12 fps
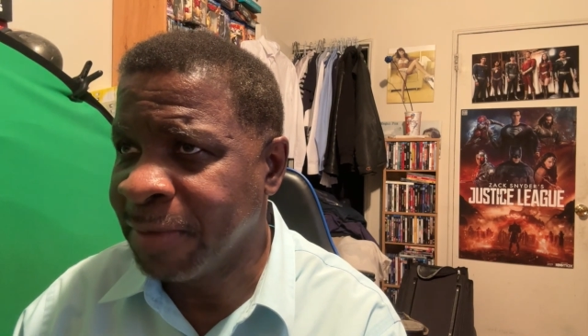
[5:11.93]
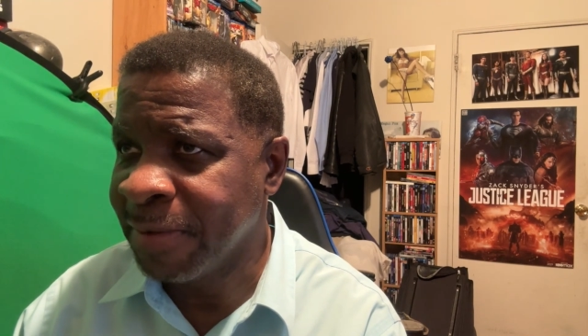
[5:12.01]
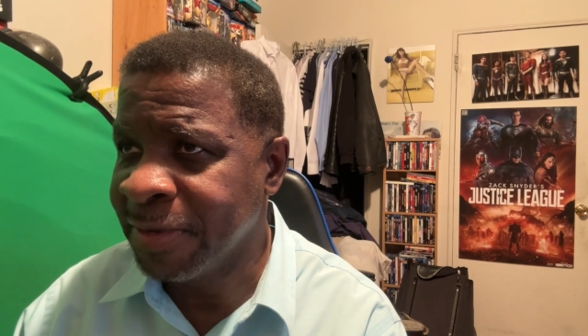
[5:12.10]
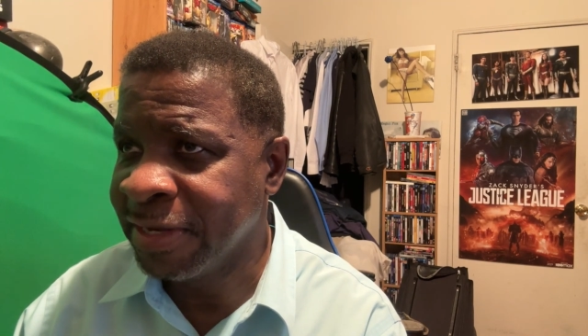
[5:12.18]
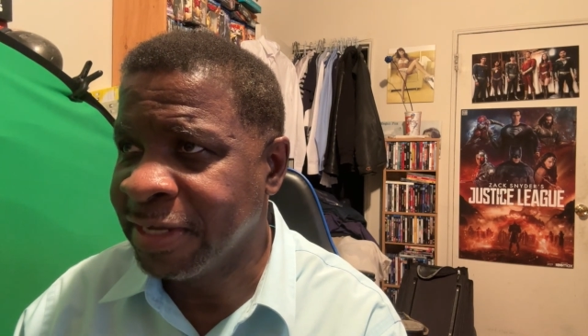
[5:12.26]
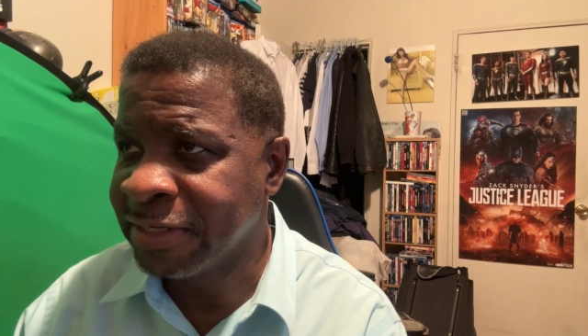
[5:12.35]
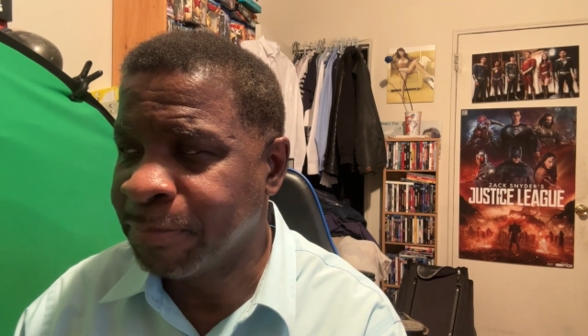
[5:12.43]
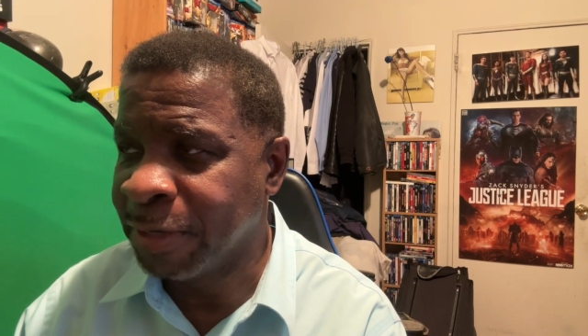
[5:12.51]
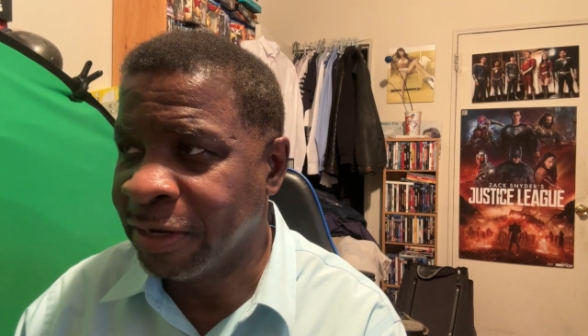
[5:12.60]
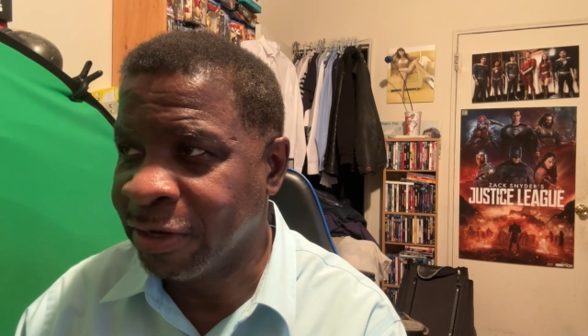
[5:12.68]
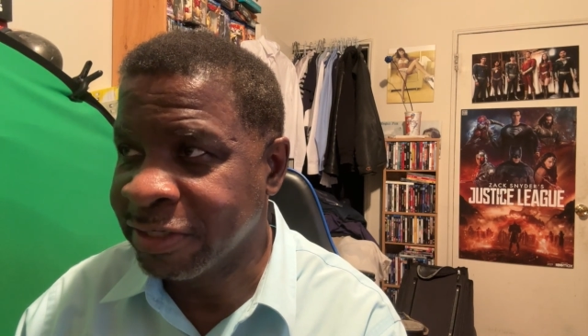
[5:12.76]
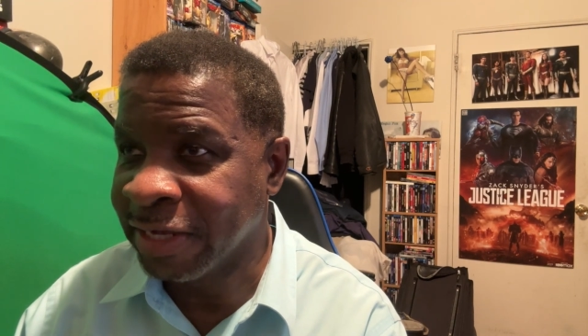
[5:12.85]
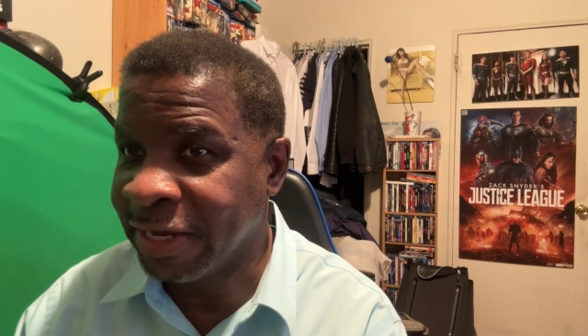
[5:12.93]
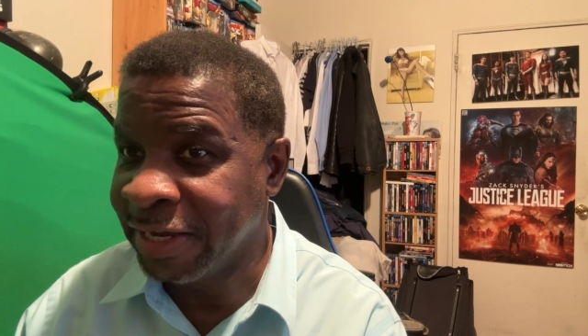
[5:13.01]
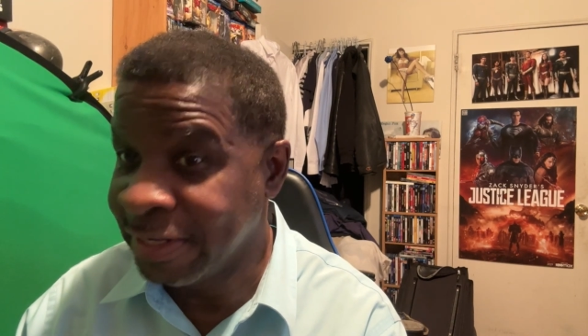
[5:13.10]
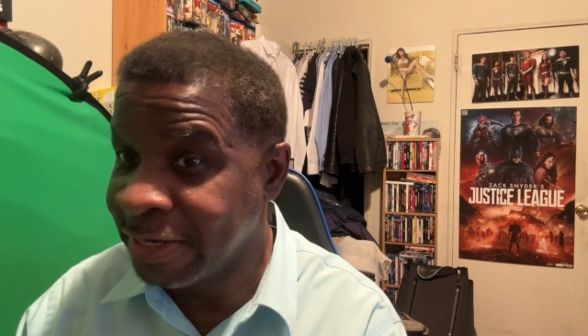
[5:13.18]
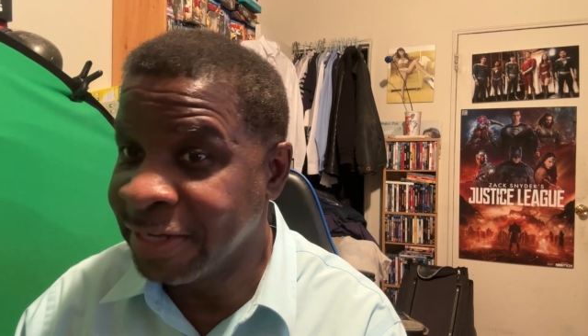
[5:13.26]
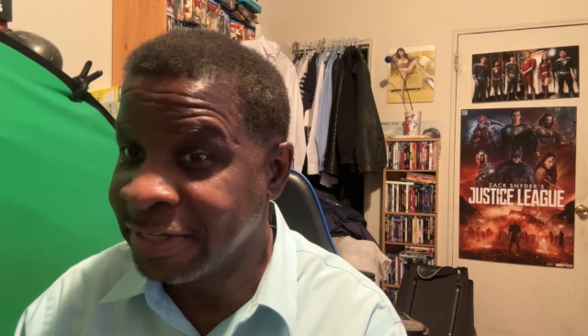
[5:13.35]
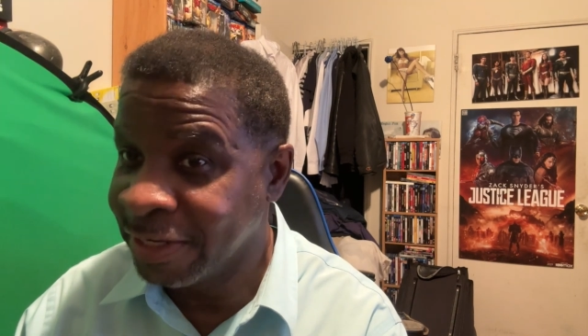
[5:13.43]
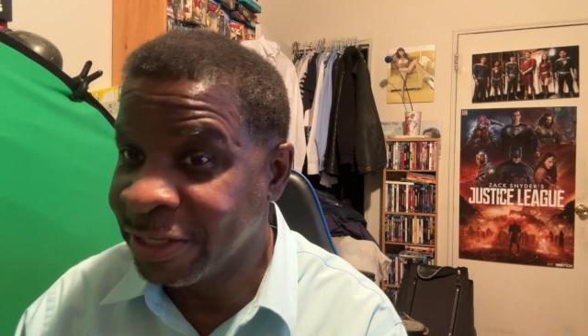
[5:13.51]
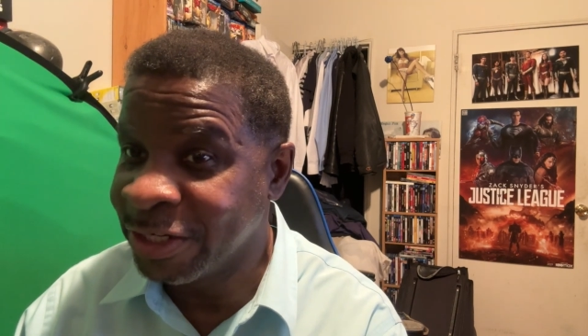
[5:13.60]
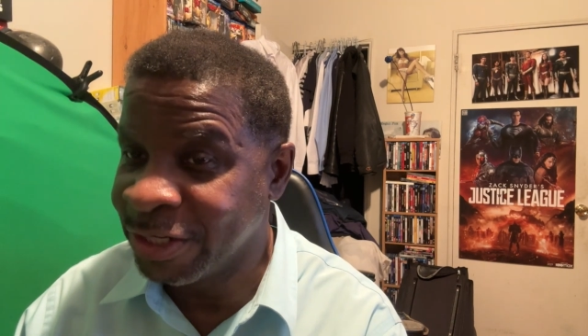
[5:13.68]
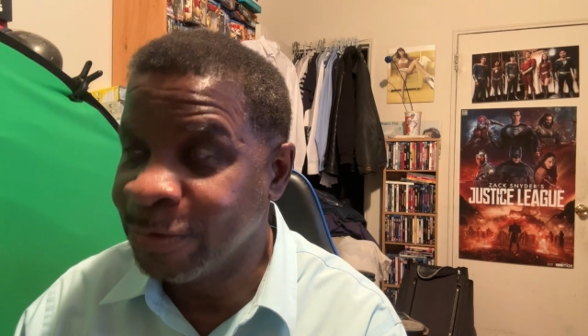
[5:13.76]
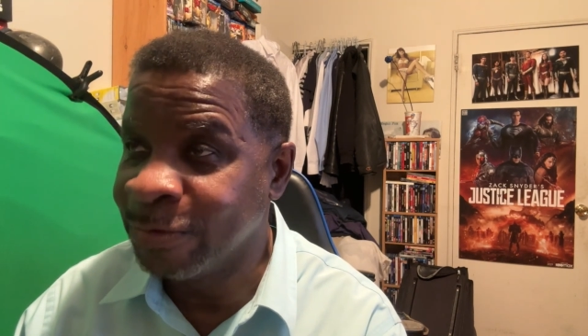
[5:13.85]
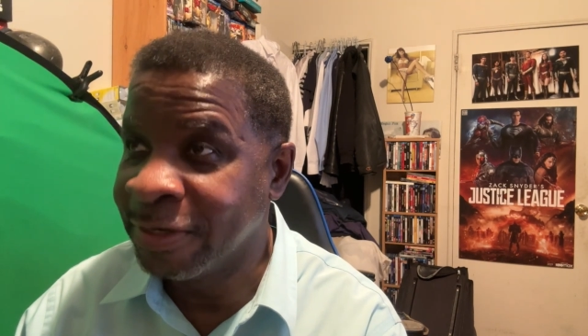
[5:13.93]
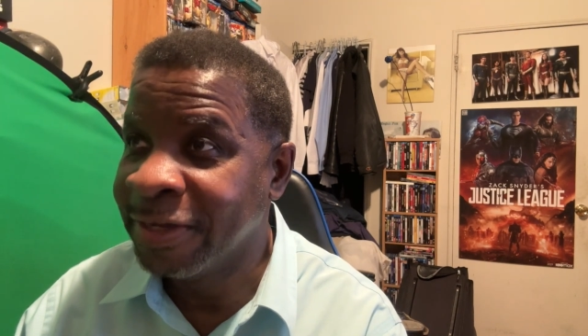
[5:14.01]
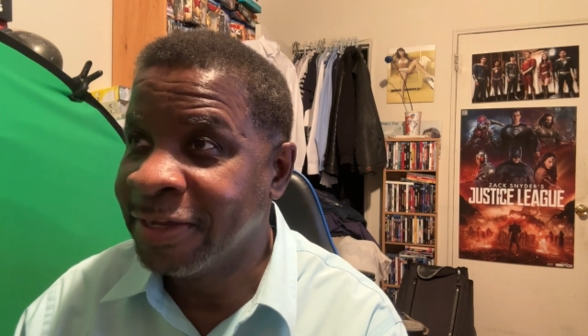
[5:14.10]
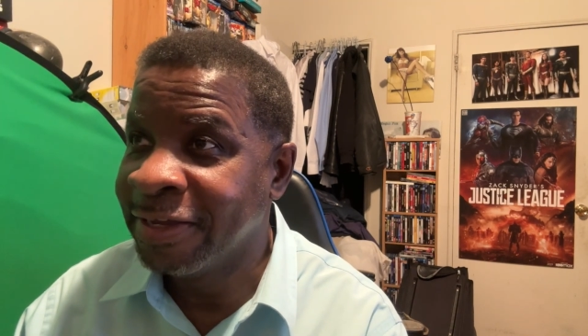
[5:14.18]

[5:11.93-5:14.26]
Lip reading: Maybe he gets it. But it looks like he does get the suit,